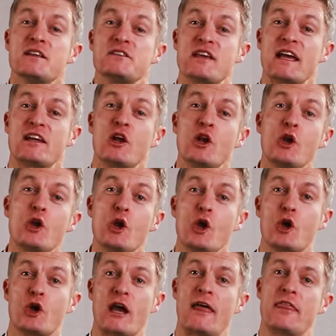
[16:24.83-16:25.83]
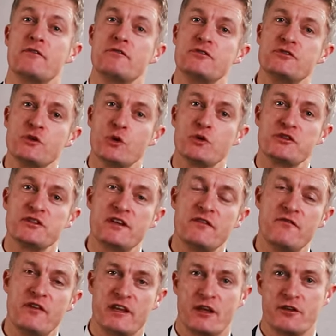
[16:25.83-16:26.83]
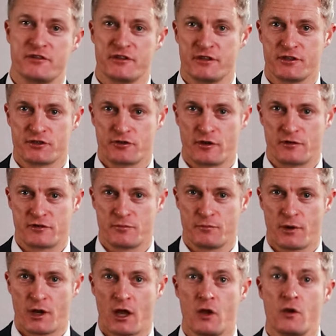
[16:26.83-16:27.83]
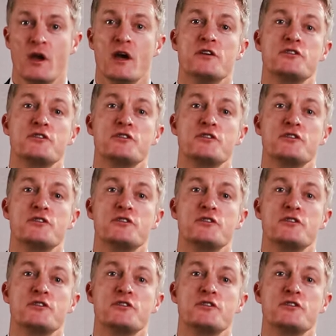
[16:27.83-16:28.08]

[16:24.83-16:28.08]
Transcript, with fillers: Take a look at the resources and videos in the description below